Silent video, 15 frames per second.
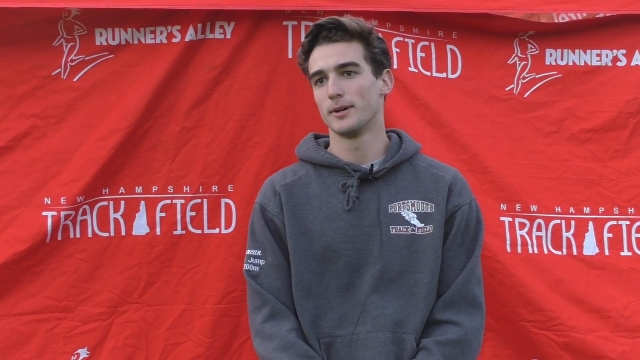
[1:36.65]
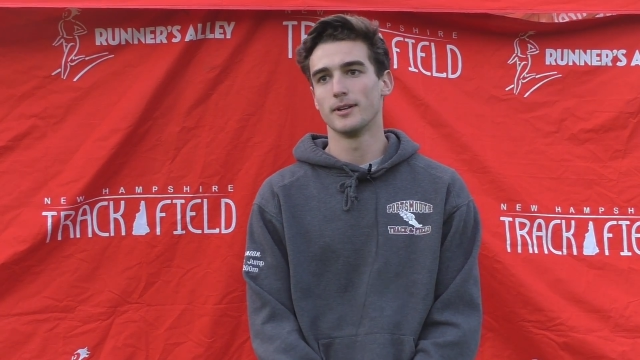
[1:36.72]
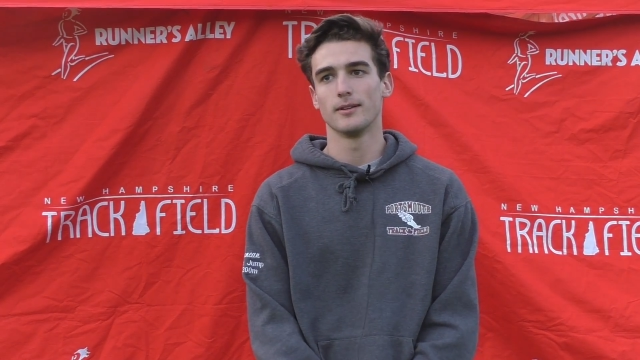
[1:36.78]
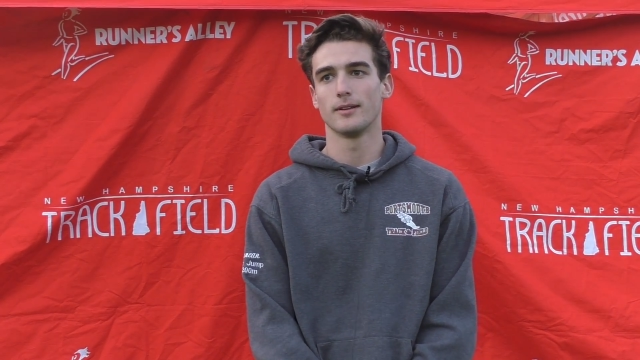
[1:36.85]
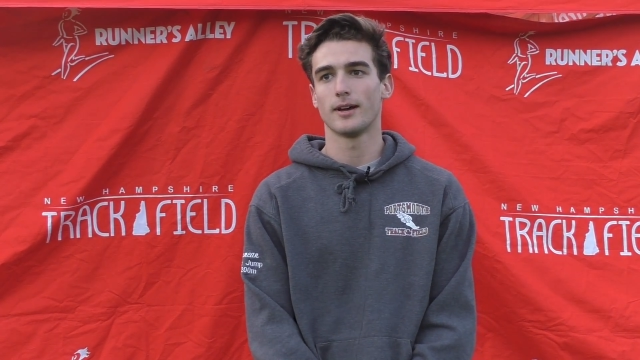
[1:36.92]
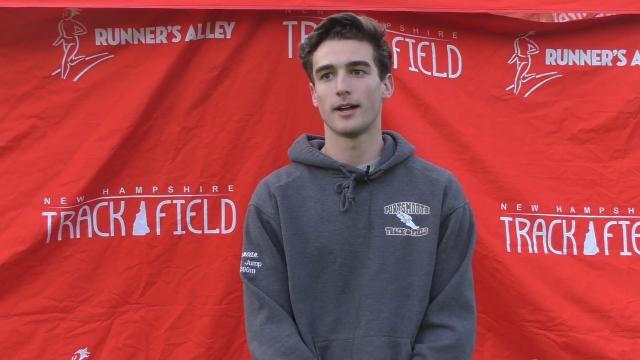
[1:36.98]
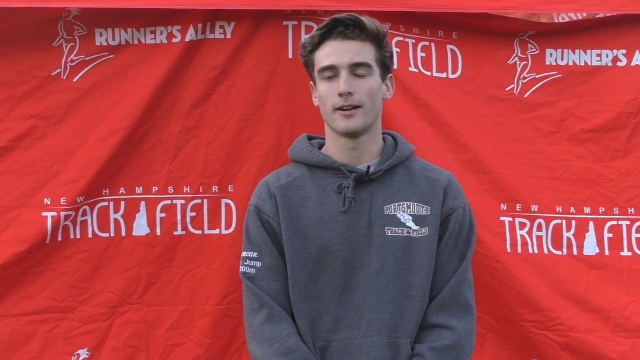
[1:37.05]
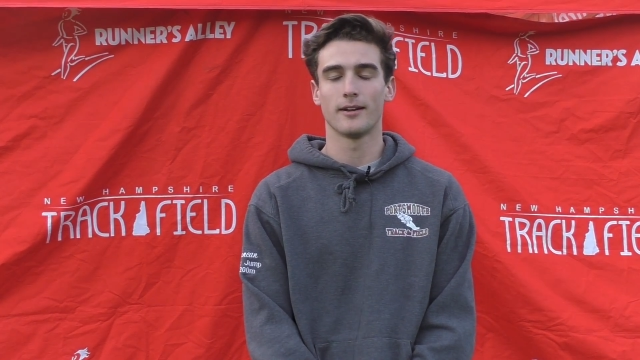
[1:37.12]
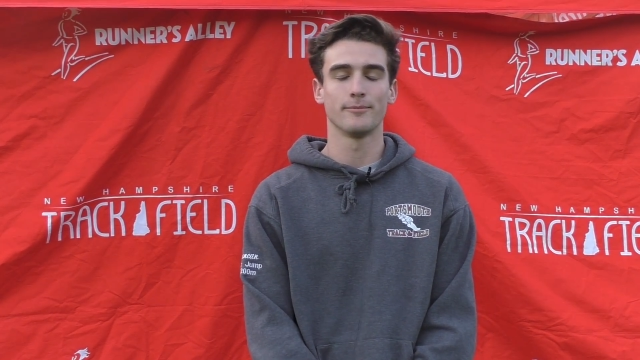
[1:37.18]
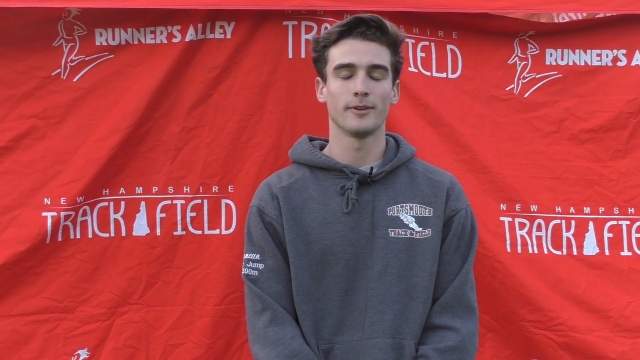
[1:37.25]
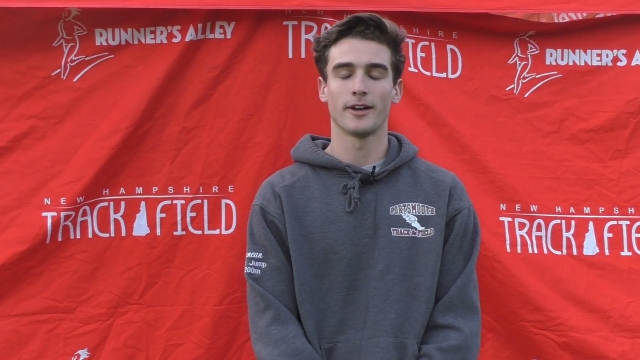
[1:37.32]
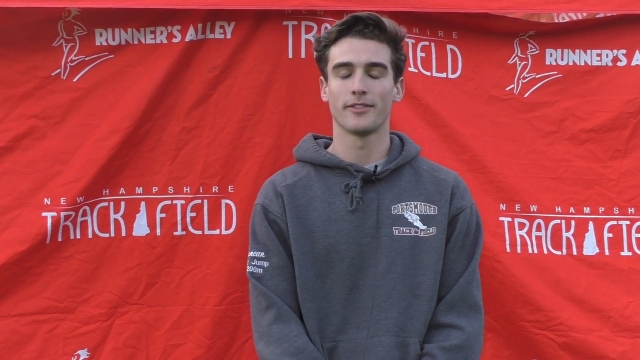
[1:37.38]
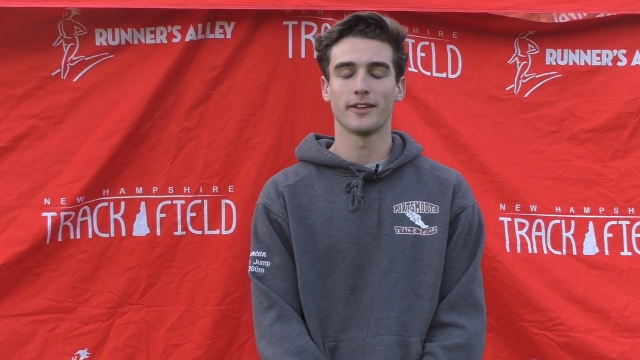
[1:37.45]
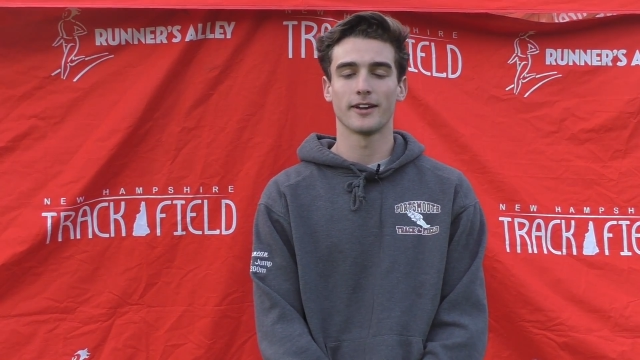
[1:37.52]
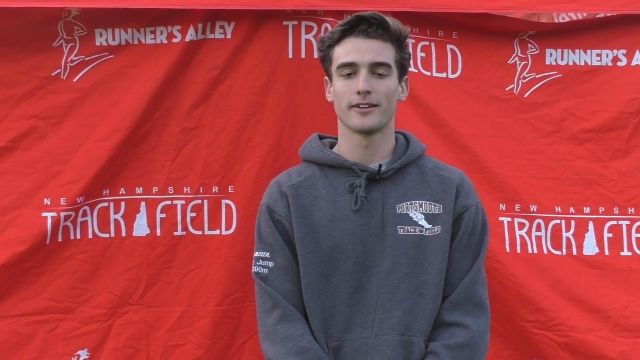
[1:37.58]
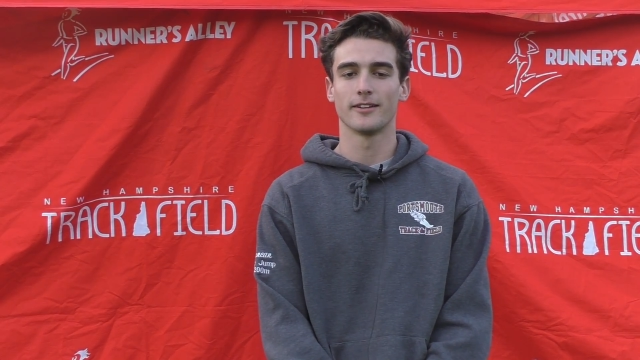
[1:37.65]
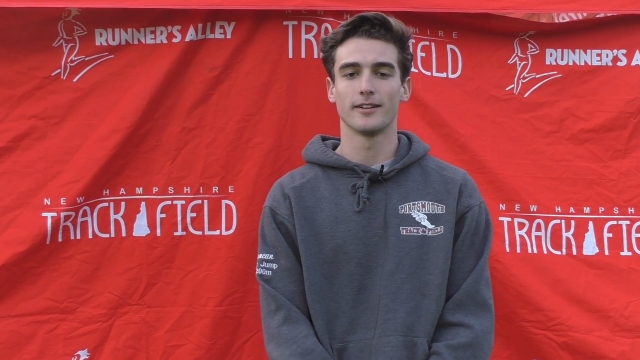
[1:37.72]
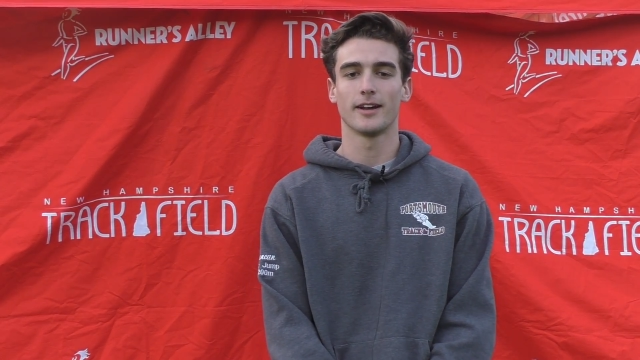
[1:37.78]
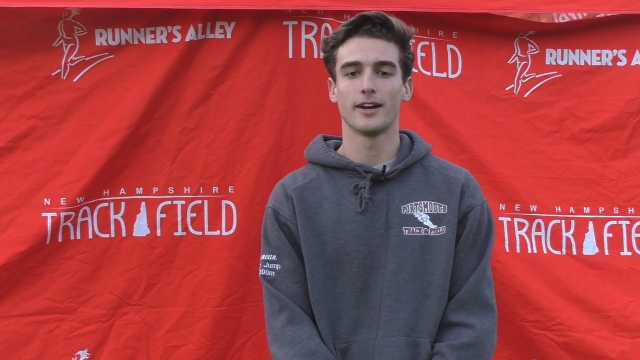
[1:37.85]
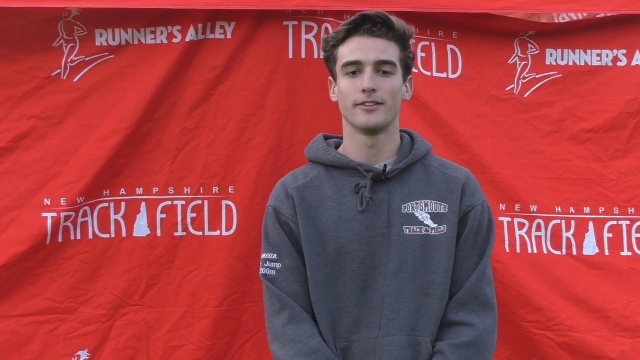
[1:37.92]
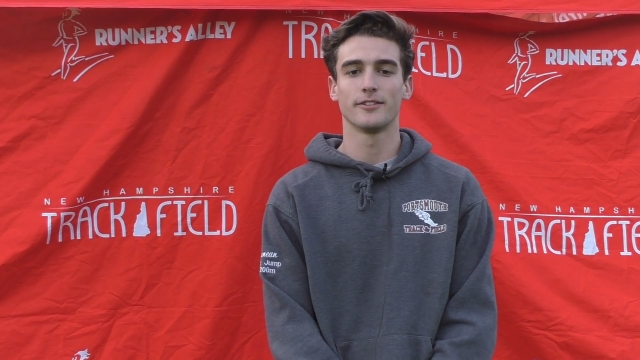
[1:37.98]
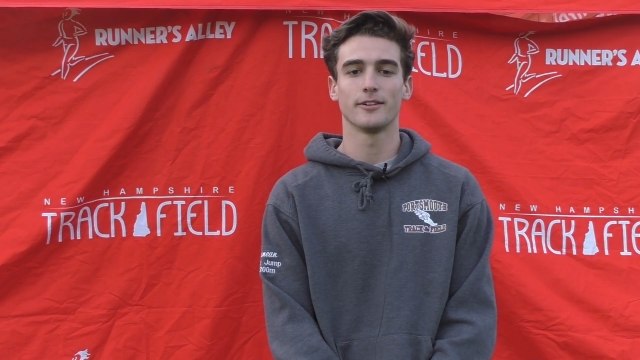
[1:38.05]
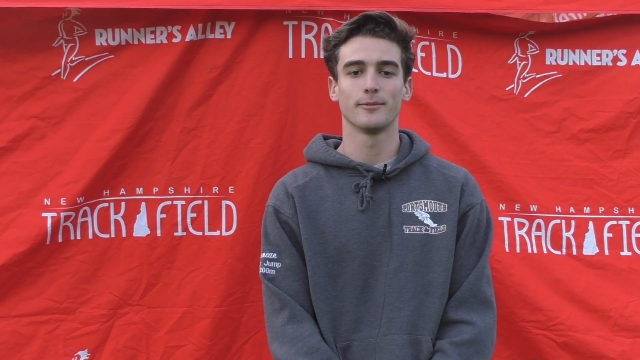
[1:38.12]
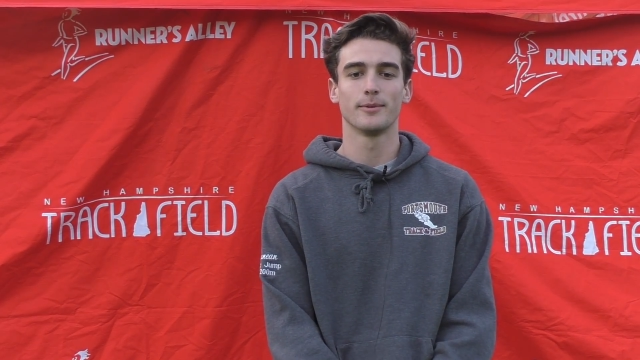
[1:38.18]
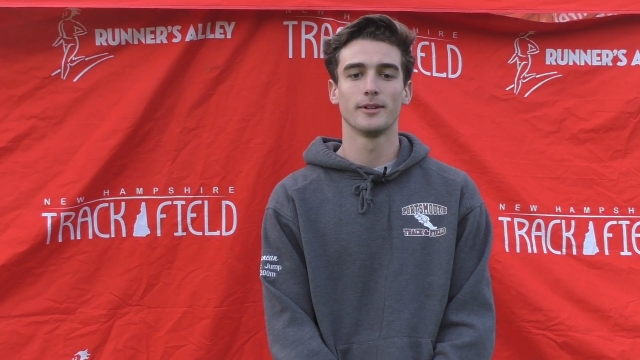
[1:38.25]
but I'm not that good at high jump.